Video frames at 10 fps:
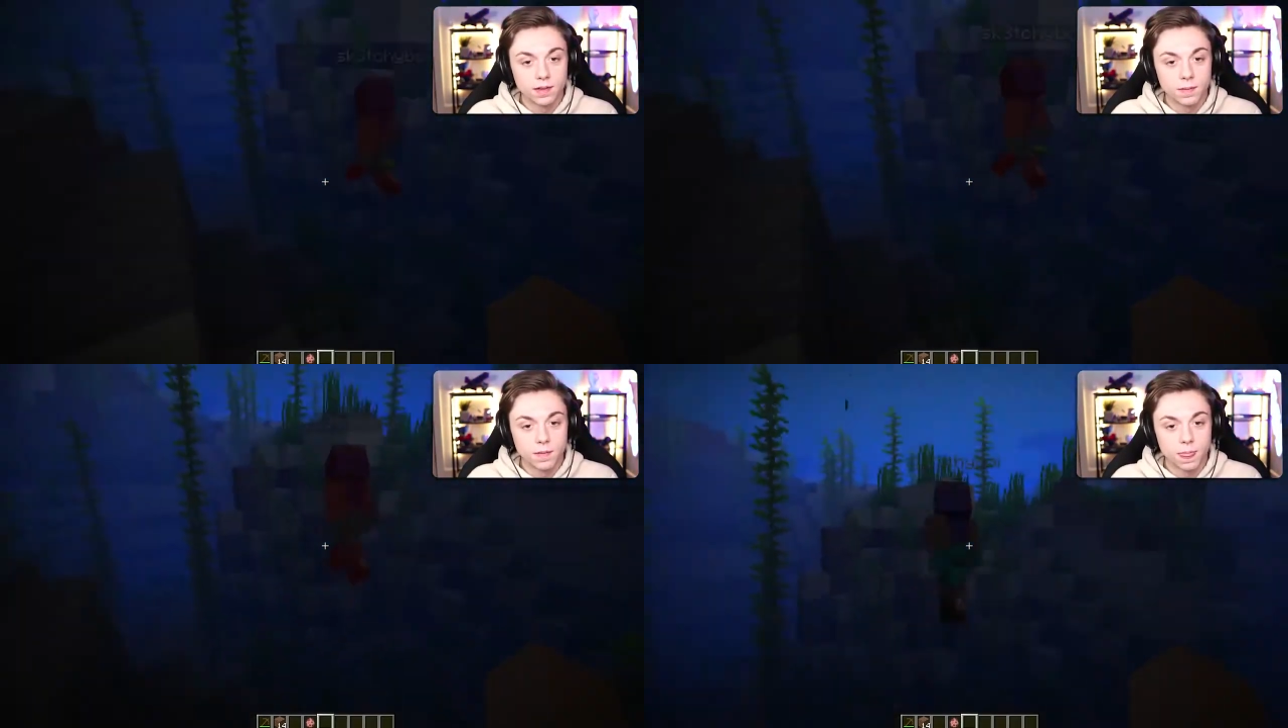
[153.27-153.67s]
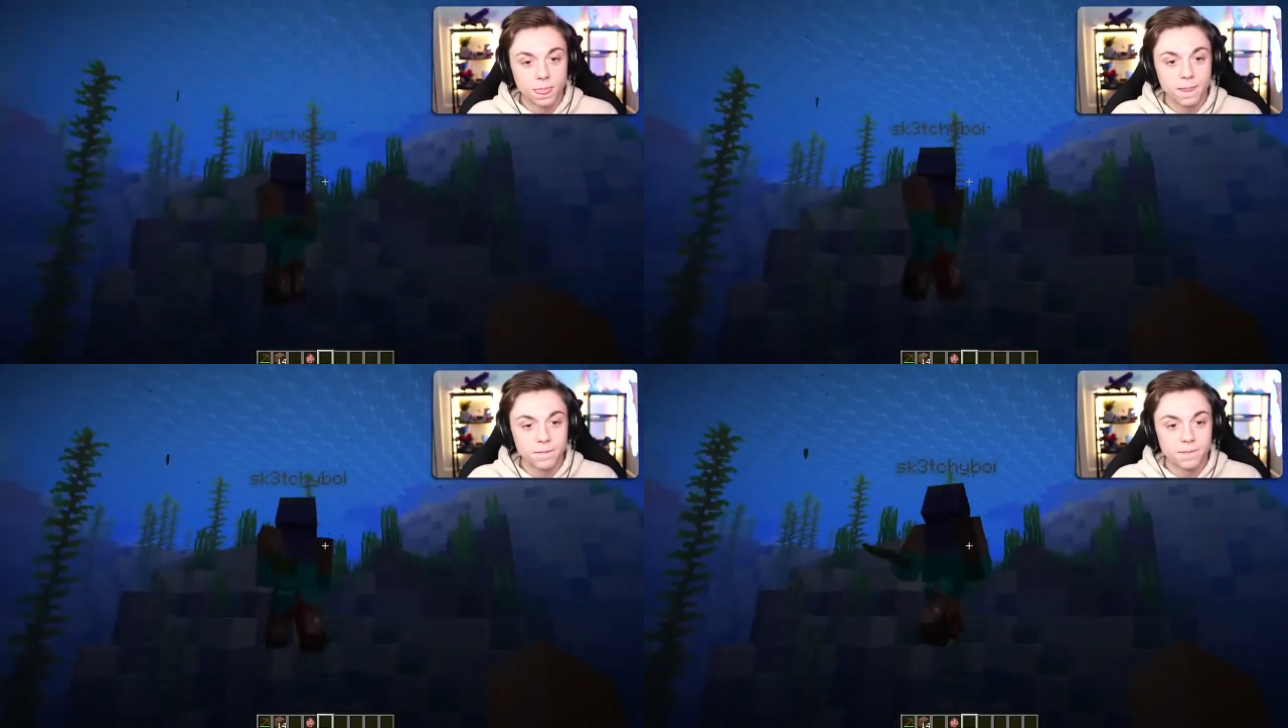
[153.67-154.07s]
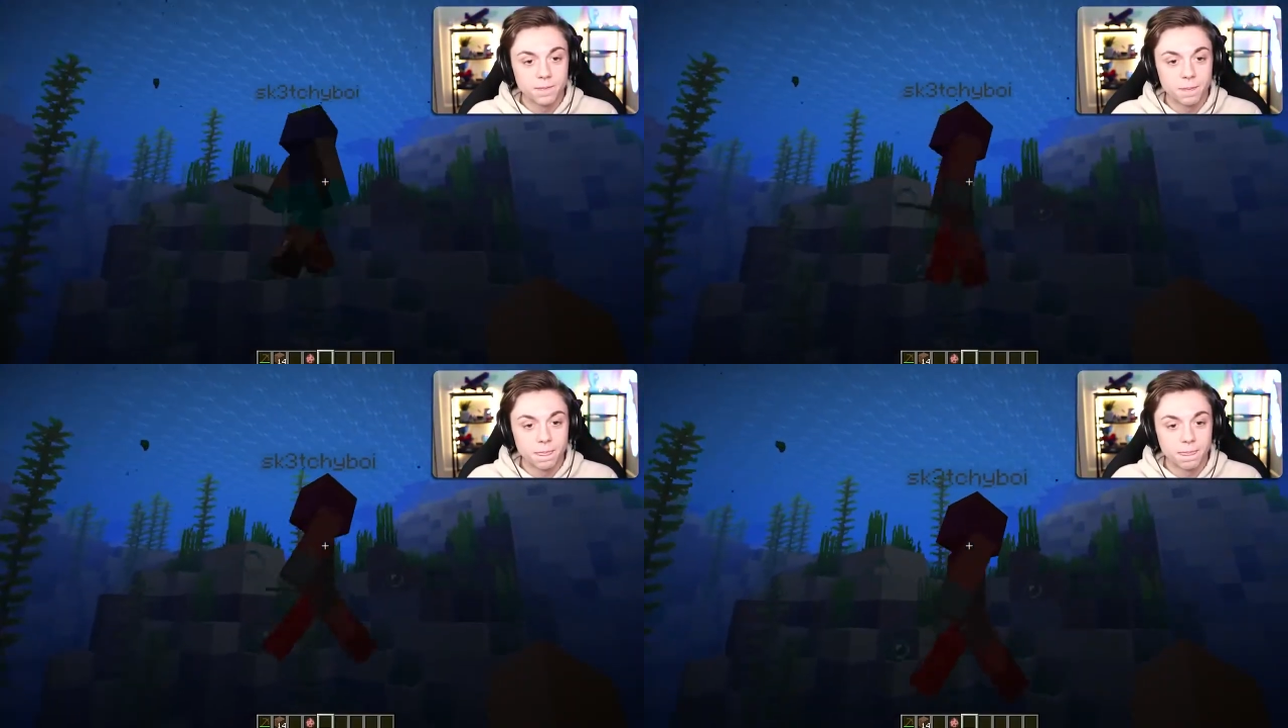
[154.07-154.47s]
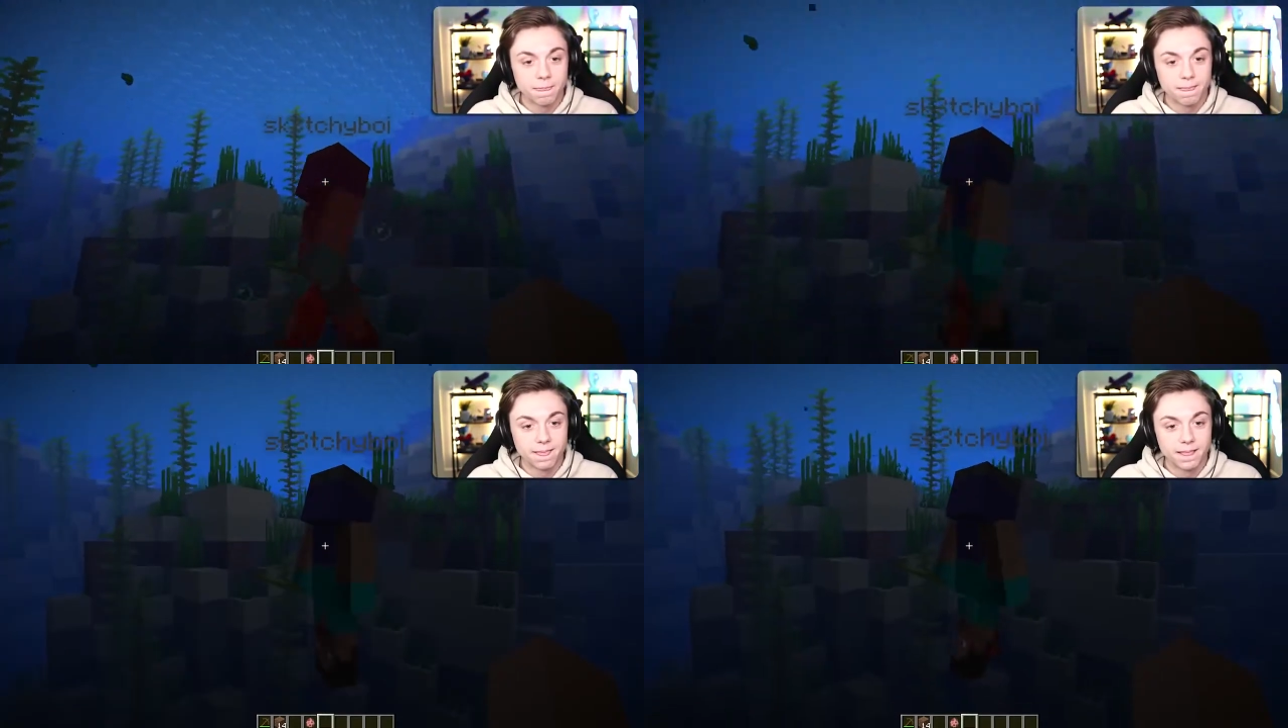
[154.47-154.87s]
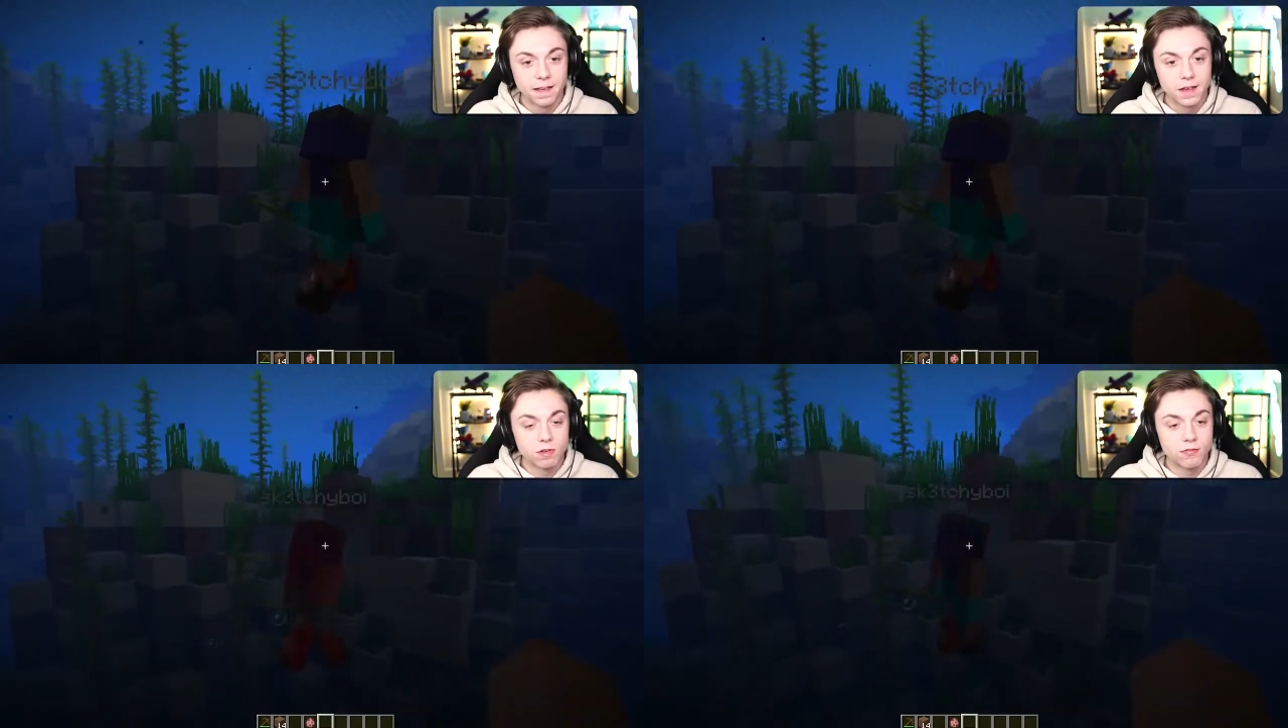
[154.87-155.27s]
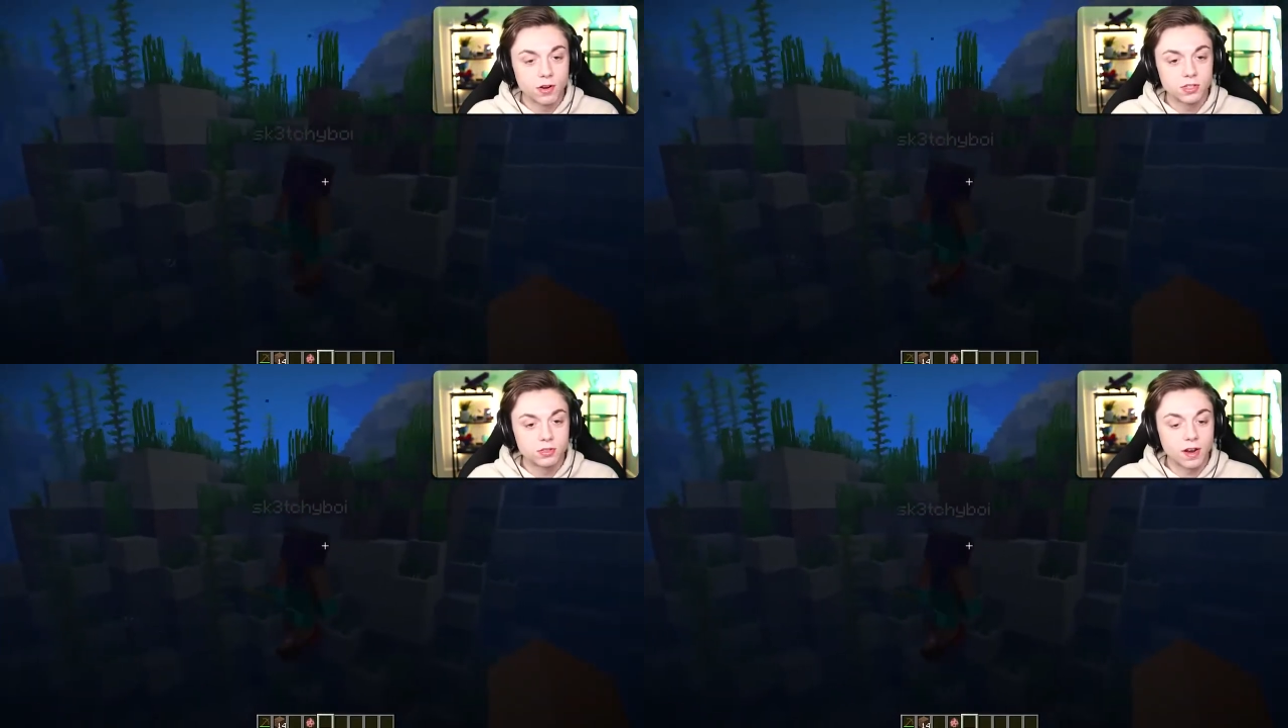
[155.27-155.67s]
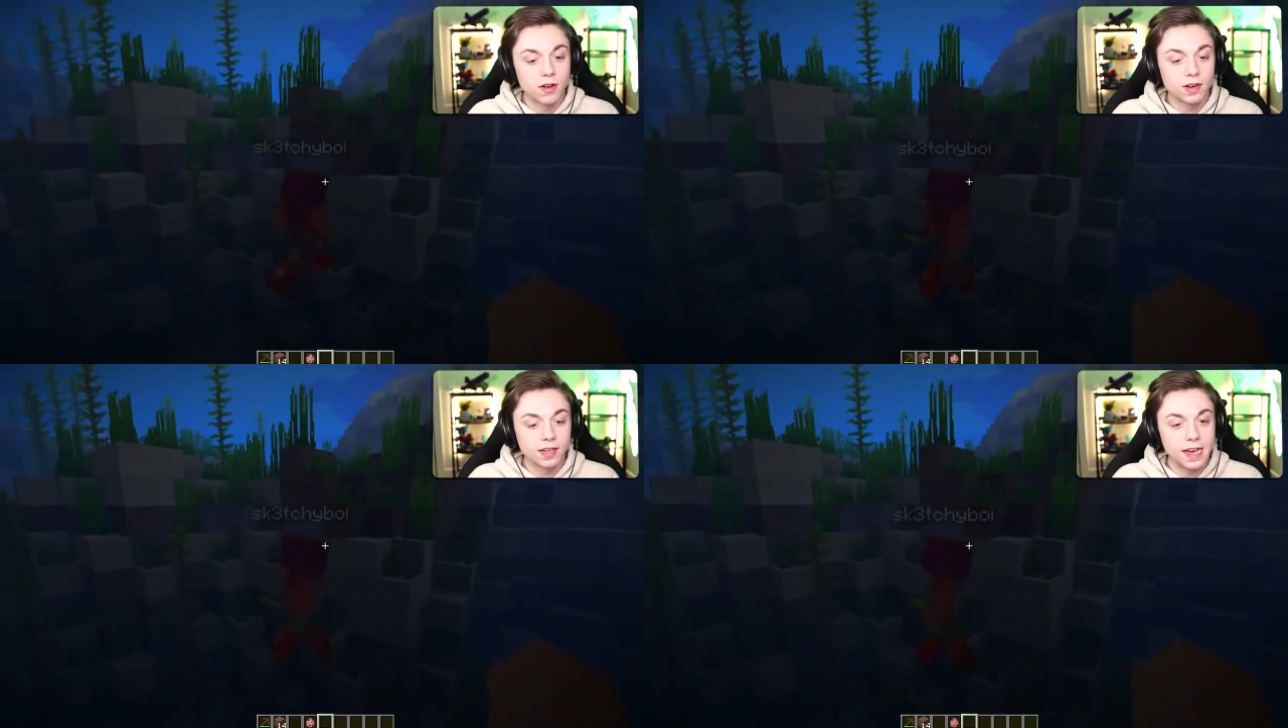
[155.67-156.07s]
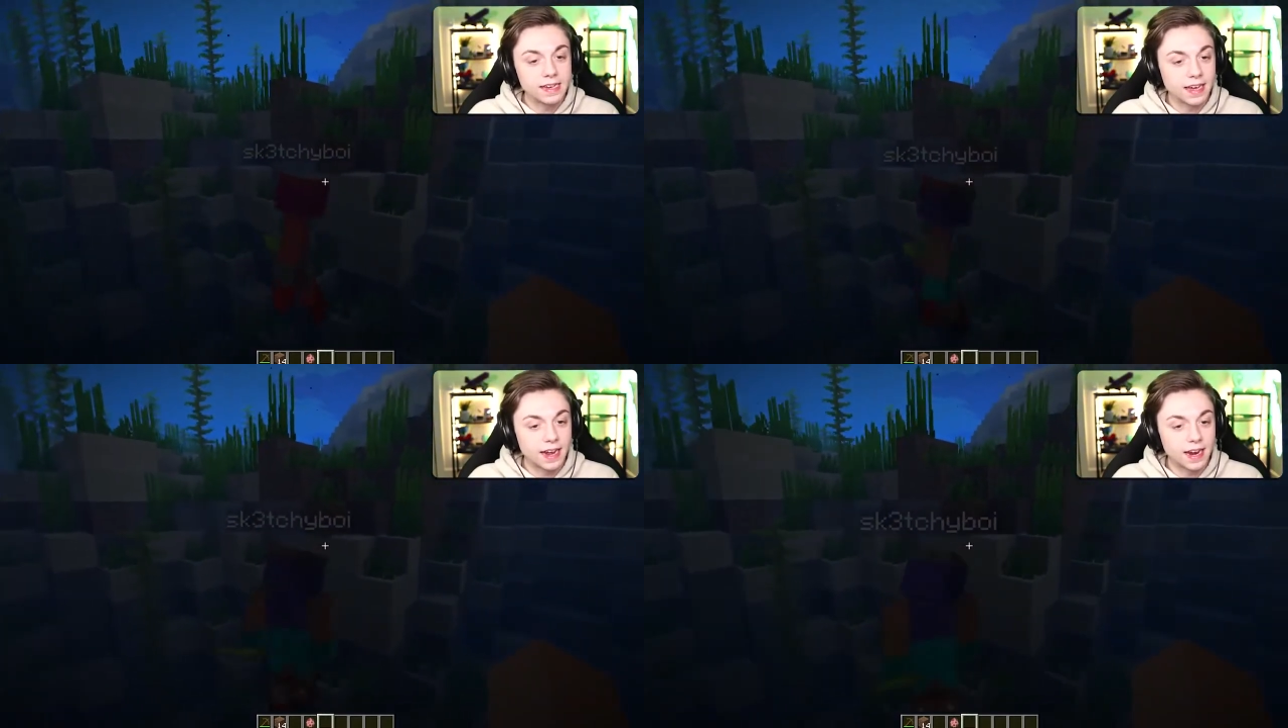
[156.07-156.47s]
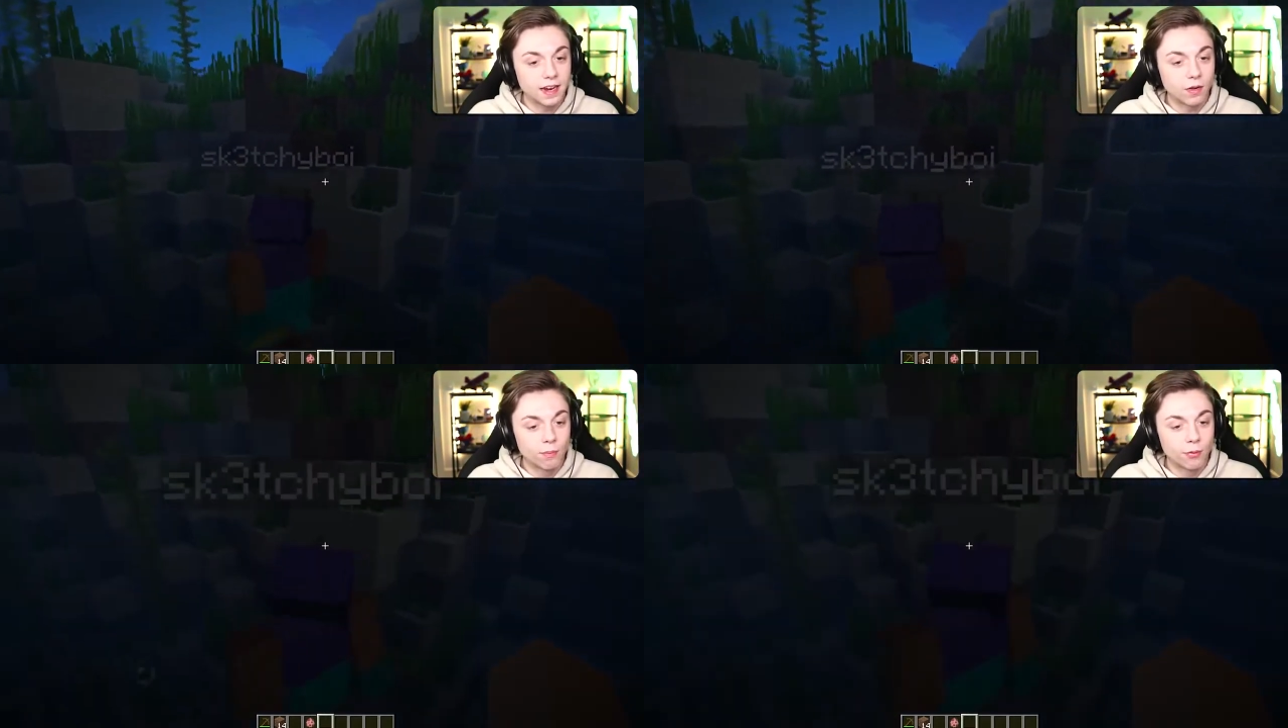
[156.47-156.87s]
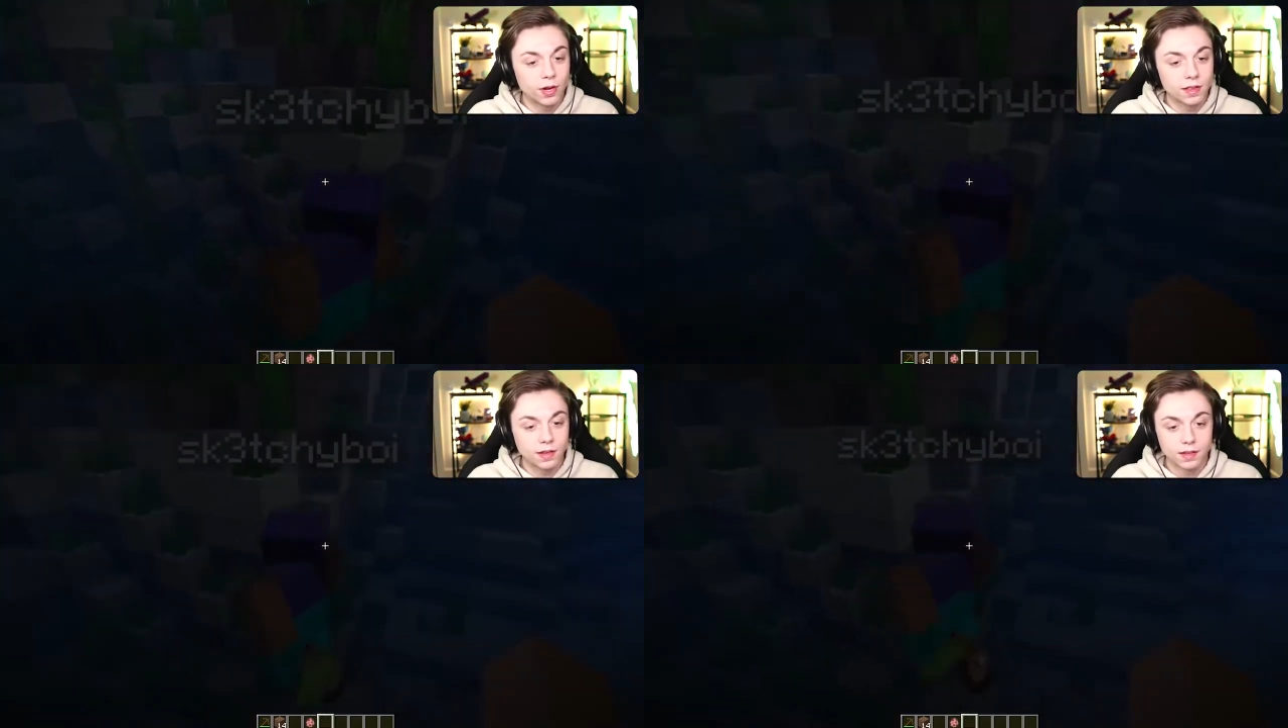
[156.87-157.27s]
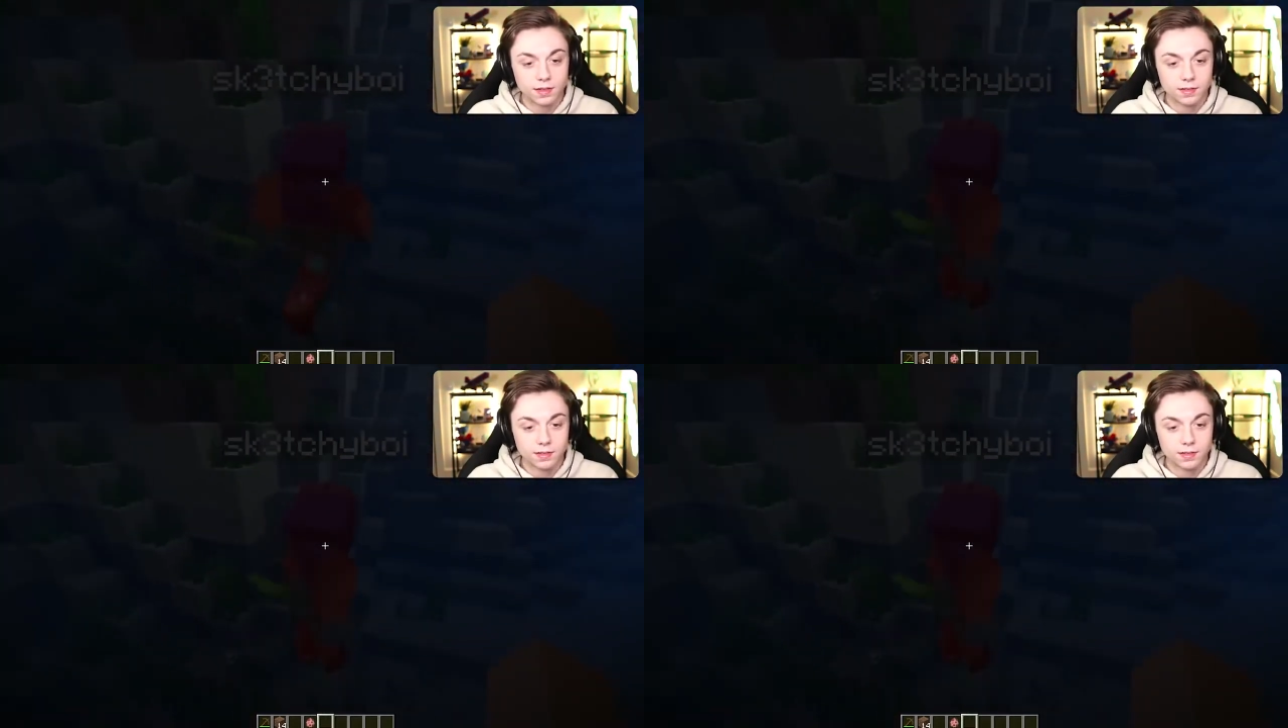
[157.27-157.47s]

Oh no, that's uh, that sounds odd. Reverse drowning, aka breathing.